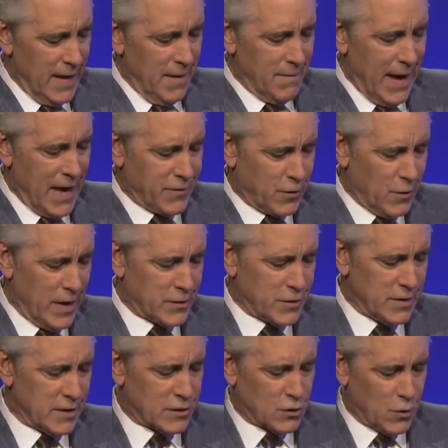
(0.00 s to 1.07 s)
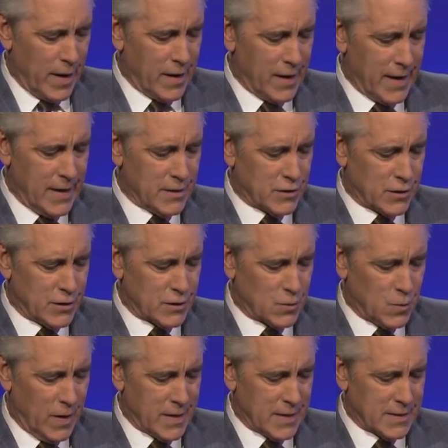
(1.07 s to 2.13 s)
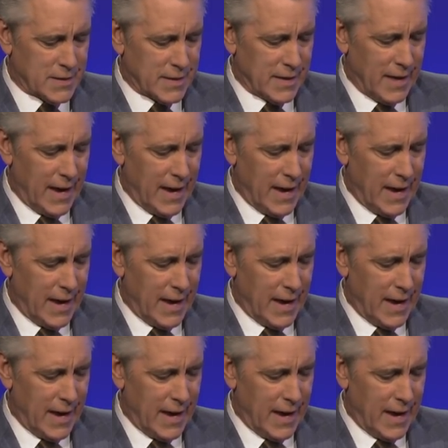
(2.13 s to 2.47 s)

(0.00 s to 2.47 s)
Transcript: Math question. In square inches, what is the